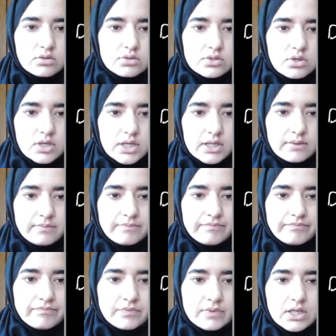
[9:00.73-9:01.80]
sorry,
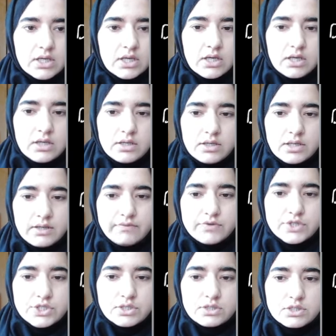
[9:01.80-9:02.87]

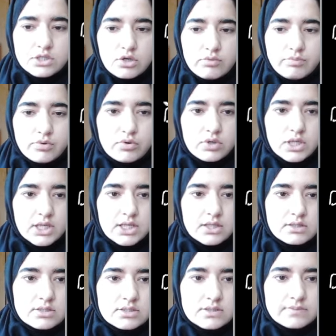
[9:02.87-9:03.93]
deficiency of
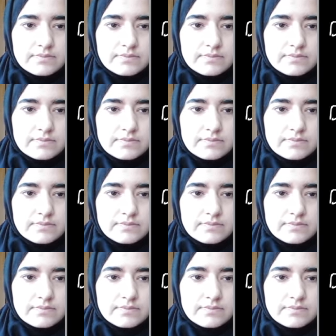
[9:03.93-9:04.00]
proteins